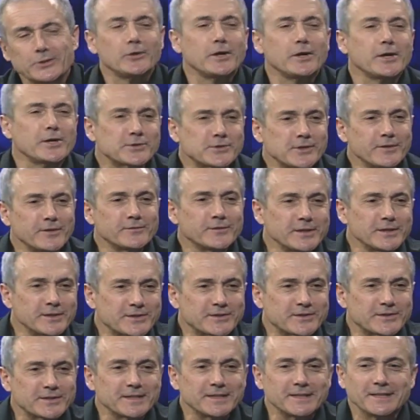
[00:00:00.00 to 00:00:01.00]
the noise of
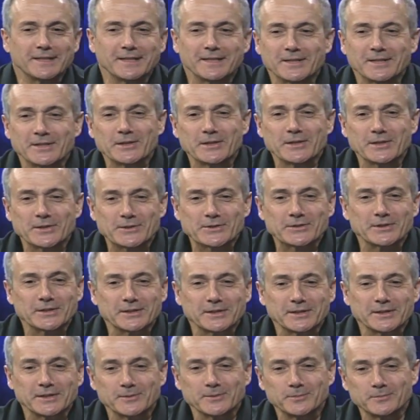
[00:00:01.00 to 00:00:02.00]
this, uh, uh,
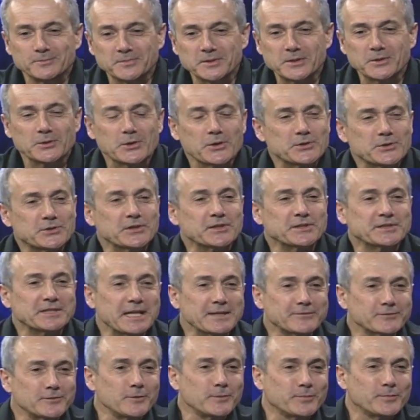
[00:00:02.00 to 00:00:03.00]
you know,
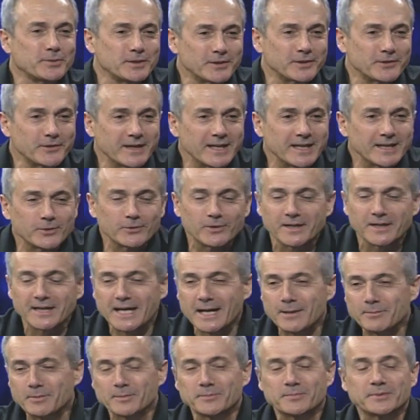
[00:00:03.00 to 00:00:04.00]
successful parade or
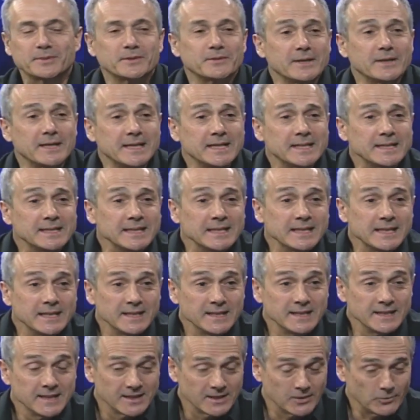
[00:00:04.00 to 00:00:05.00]
happy parade,
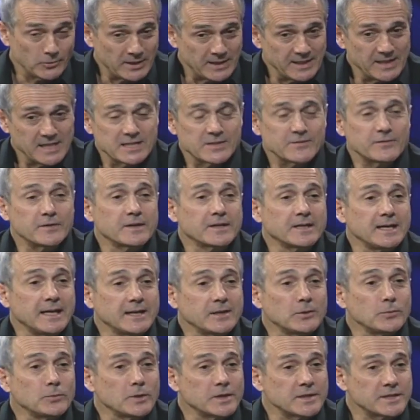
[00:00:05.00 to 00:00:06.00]
one has
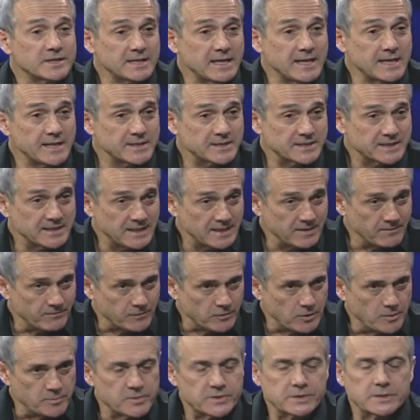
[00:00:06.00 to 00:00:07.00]
forgotten where science came
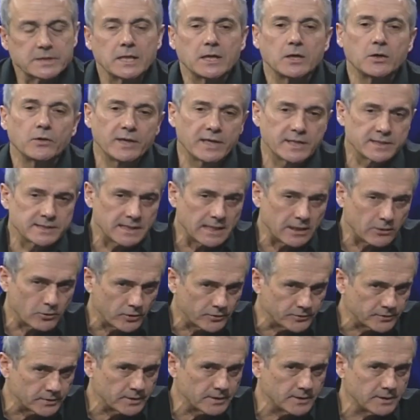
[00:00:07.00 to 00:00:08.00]
from. So, as I
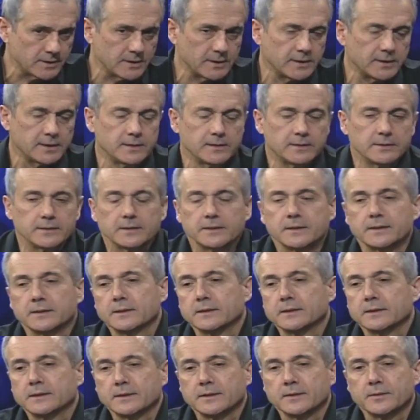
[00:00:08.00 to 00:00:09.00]
wrote in, uh,
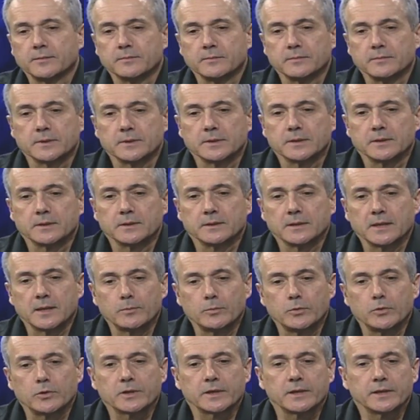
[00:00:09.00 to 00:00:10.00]
in um, uh, a
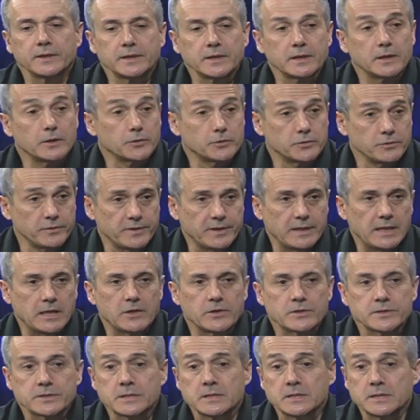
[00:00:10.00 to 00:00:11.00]
book in year two
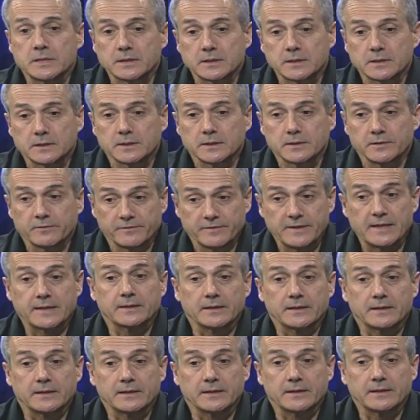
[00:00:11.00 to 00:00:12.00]
thousand, uh, in fact,
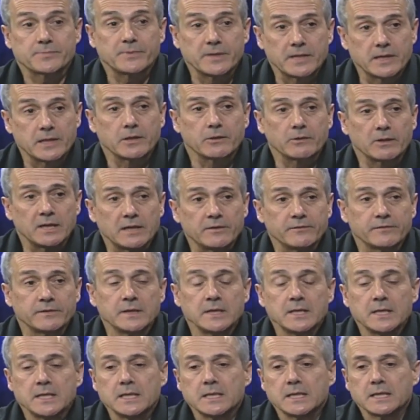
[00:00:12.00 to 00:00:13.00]
the last paragraph,
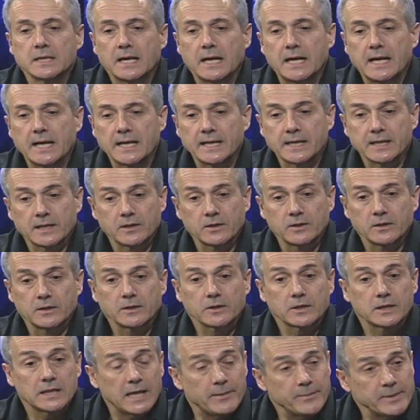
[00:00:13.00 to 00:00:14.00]
I uh,
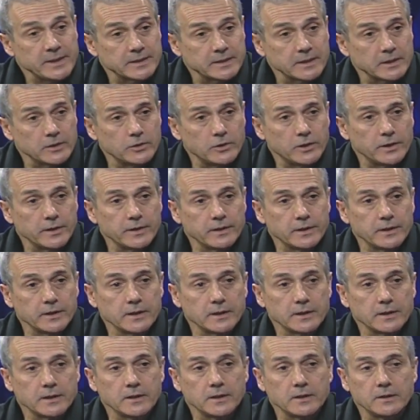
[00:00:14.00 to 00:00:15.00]
commented on
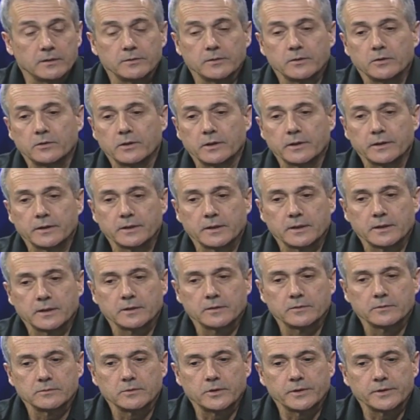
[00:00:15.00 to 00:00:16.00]
the, uh, on,
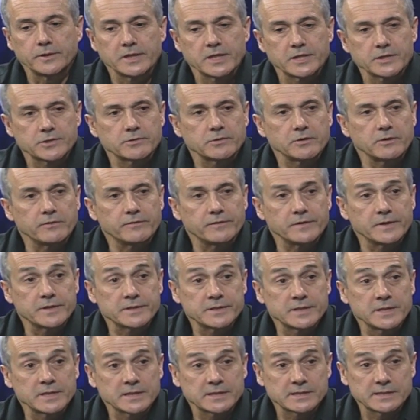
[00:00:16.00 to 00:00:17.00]
uh, on the history of
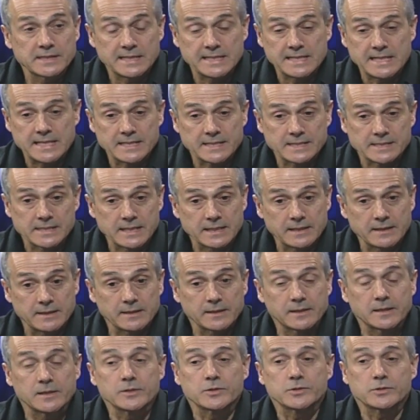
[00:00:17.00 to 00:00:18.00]
physics, and I said that
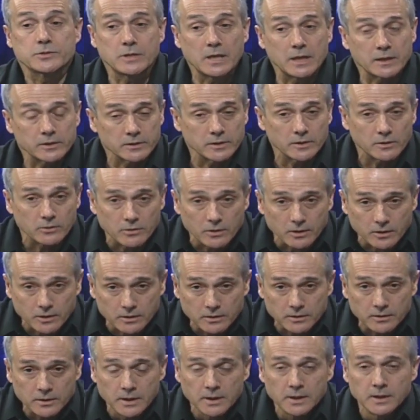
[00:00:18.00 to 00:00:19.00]
the constructal
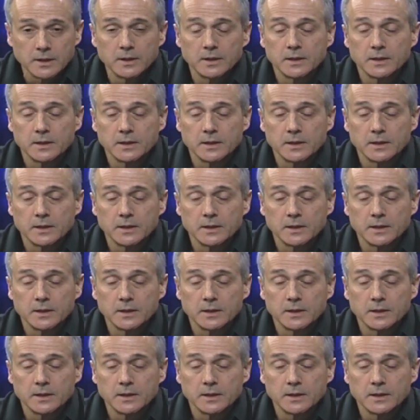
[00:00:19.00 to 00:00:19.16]
law